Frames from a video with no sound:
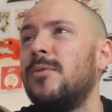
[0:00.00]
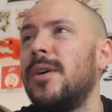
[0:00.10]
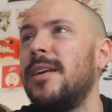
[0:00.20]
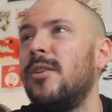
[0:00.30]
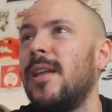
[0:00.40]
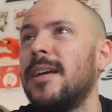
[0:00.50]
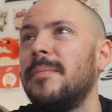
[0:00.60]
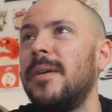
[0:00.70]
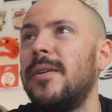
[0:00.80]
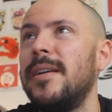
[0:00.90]
it, what I don't like
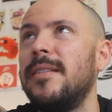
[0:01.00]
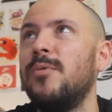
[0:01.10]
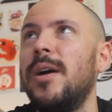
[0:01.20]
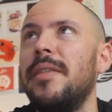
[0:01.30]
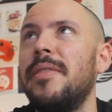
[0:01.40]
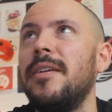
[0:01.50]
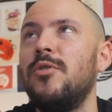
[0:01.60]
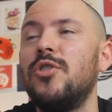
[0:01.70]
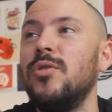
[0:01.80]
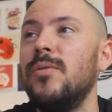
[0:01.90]
about it, what I think you
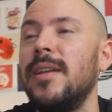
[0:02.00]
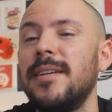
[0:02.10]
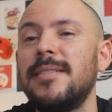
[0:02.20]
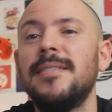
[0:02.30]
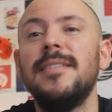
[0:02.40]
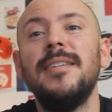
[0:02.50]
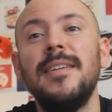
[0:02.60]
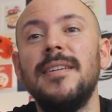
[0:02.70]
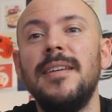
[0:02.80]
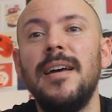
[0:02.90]
should do next,
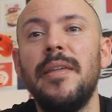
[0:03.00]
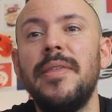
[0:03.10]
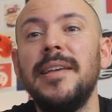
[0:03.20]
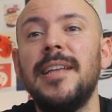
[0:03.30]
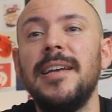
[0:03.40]
uh, things